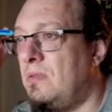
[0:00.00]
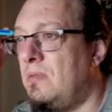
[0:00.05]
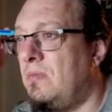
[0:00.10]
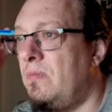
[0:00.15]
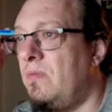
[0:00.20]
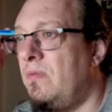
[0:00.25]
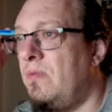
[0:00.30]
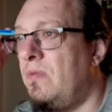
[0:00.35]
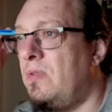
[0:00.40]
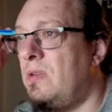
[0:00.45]

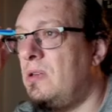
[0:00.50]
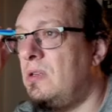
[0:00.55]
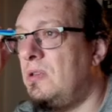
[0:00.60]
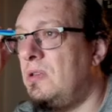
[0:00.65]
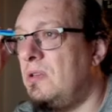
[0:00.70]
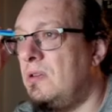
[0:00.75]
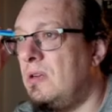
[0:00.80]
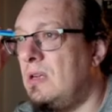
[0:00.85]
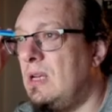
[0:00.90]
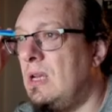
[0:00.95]
want
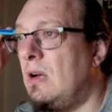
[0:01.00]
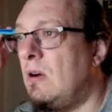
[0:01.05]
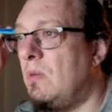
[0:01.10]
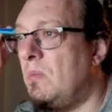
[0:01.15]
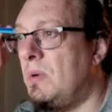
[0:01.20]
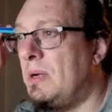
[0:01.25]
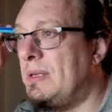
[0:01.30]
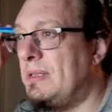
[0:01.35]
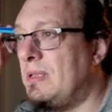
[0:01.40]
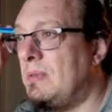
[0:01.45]
to allow
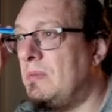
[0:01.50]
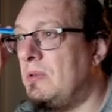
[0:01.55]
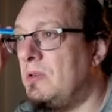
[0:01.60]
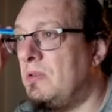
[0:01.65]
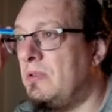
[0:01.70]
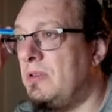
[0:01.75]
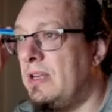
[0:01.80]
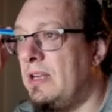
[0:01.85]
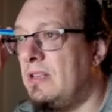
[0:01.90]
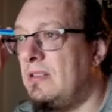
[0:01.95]
multiple
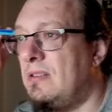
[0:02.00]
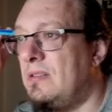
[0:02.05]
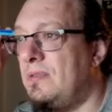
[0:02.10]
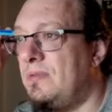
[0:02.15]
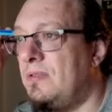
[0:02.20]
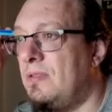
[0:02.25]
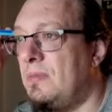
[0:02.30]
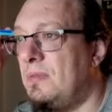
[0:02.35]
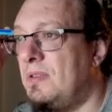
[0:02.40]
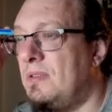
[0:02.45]
connections
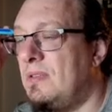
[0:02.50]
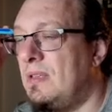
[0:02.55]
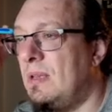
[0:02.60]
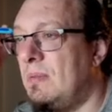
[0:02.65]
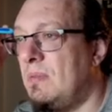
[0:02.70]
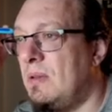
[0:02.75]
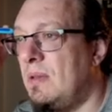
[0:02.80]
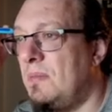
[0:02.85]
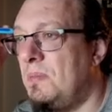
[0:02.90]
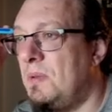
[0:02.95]
from the
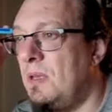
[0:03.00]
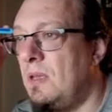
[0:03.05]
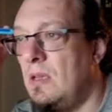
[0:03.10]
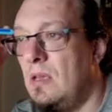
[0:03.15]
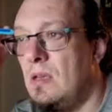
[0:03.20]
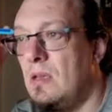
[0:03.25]
same IP,